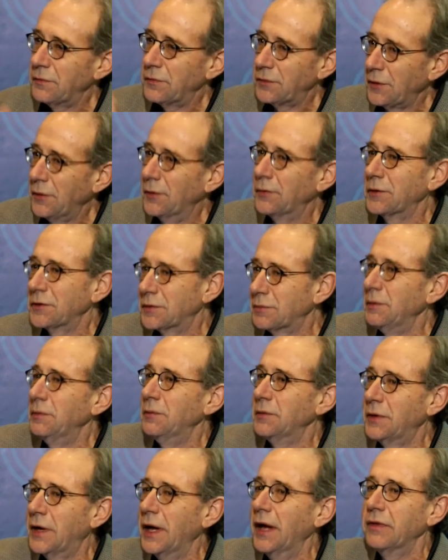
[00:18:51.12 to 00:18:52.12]
told us we
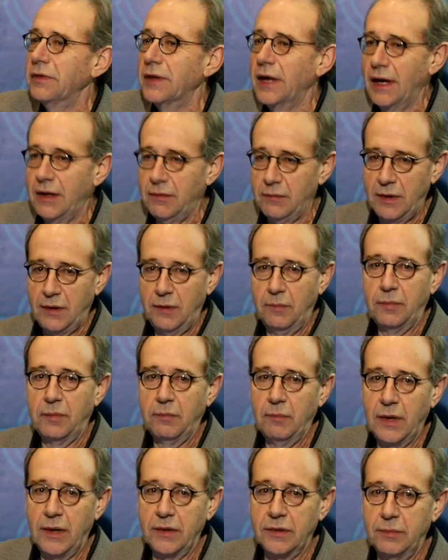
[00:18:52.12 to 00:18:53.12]
would get that
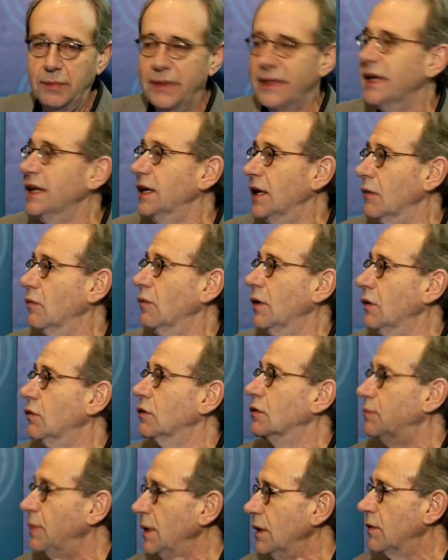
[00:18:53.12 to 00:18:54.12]
at the beginning, we would
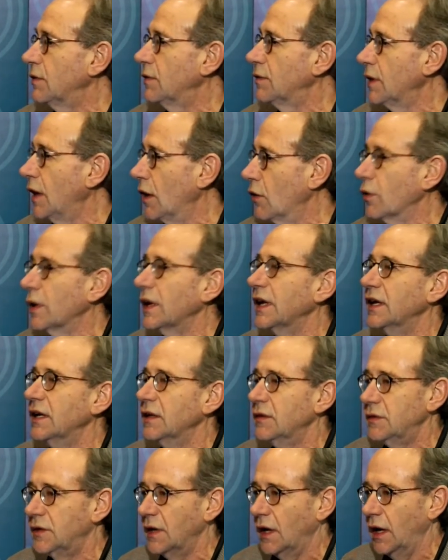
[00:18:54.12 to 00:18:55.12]
have been thoroughly
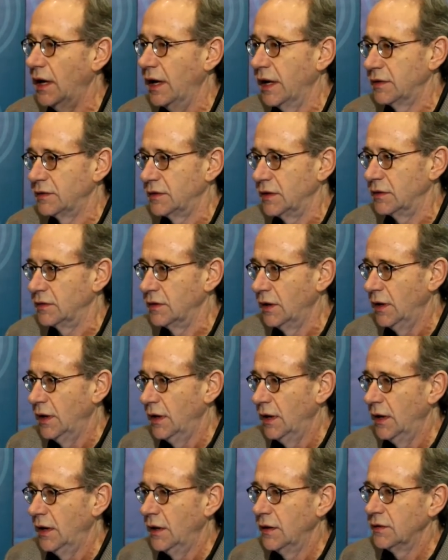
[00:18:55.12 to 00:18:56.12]
delighted.
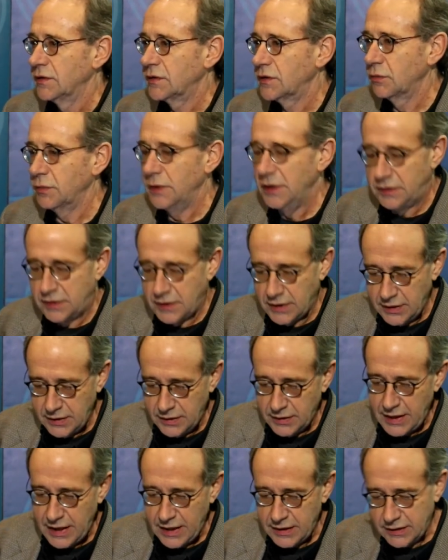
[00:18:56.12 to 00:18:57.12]
So we
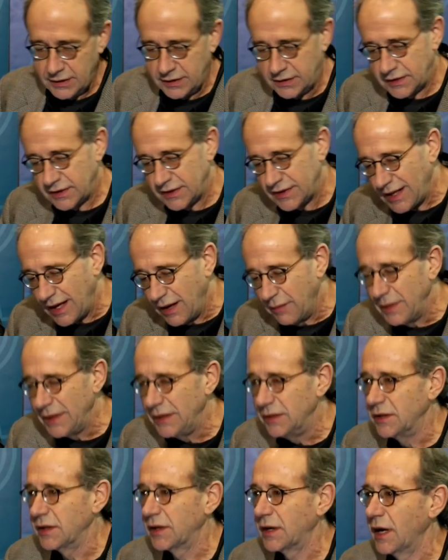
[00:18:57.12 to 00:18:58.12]
take that as some
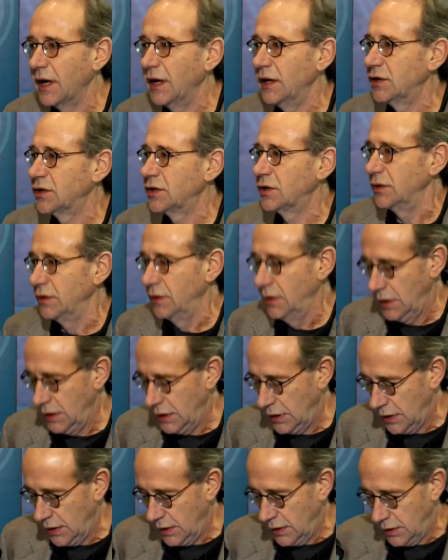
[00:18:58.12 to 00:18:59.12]
indication
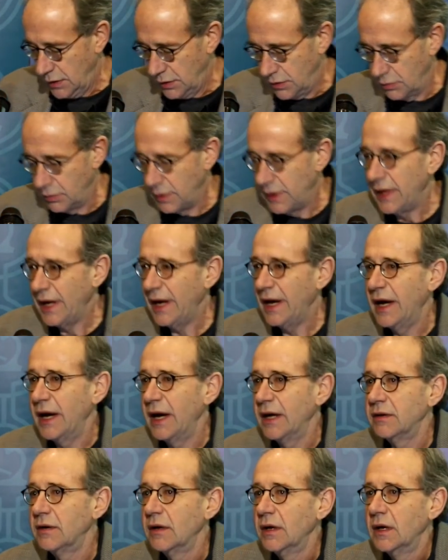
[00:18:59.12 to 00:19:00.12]
that we
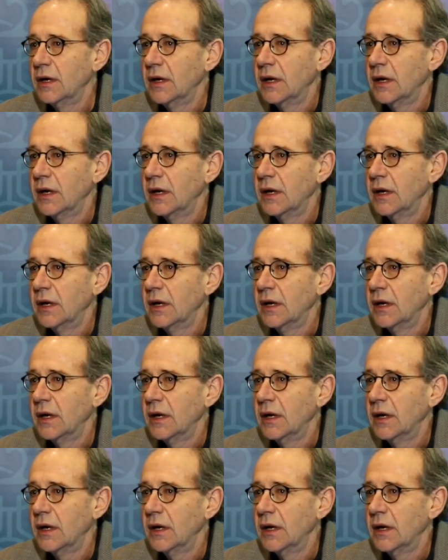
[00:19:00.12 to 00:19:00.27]
had